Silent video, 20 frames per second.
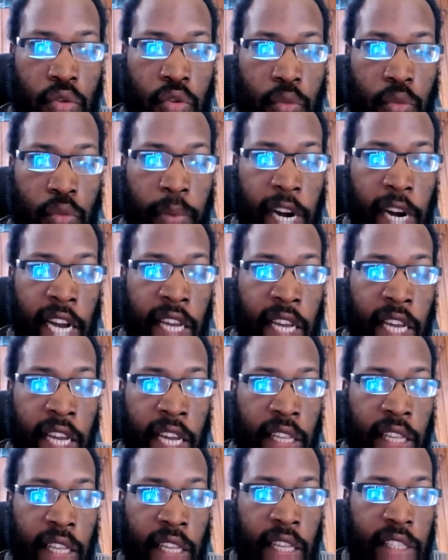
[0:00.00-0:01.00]
to buy
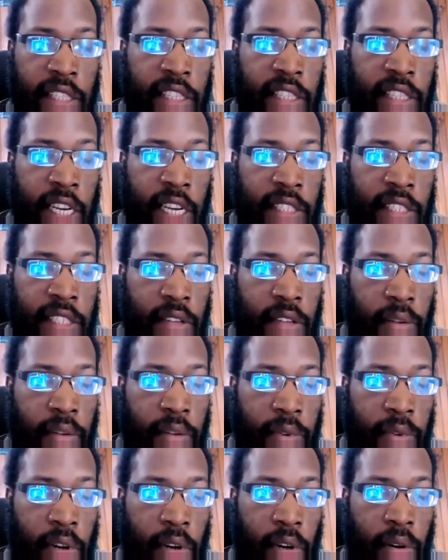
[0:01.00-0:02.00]
tickets
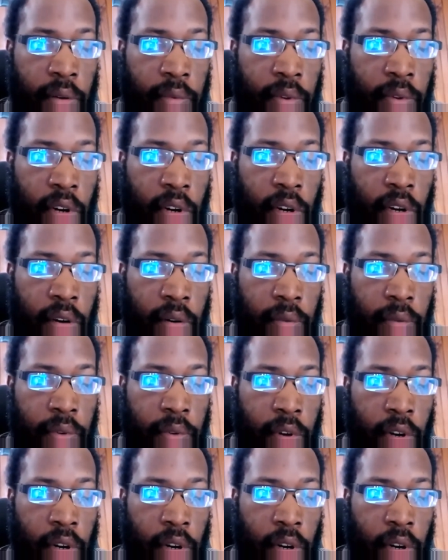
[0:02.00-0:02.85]
for